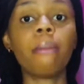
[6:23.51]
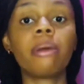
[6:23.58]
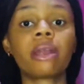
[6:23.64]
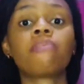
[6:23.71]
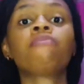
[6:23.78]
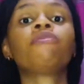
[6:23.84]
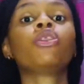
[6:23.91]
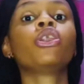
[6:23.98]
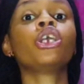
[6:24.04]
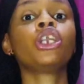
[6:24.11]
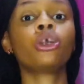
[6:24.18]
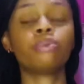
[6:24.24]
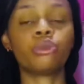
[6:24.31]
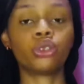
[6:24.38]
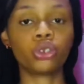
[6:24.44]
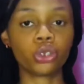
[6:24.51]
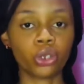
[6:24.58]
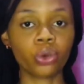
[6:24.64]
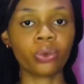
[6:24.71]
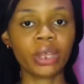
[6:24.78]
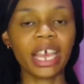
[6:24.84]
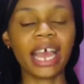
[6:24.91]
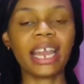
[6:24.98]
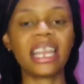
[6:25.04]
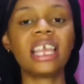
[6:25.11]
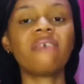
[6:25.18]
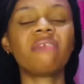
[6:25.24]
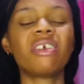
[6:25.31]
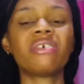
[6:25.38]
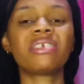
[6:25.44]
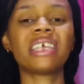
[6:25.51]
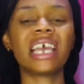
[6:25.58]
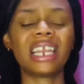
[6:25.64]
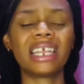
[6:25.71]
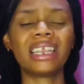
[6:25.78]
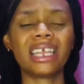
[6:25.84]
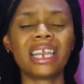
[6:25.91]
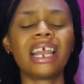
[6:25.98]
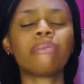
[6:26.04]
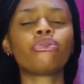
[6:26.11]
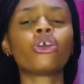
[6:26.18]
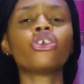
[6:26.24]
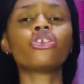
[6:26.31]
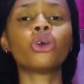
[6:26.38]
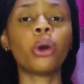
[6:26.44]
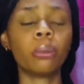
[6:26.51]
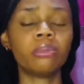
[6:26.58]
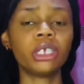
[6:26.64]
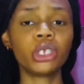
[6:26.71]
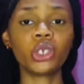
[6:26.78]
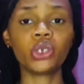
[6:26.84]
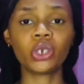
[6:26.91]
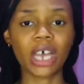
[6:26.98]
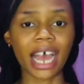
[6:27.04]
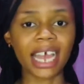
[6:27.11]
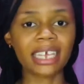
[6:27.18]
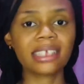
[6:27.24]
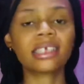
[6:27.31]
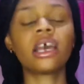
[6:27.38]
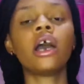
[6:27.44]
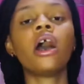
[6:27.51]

but I'm following up the story, and if there is anything, I'm going to update you guys.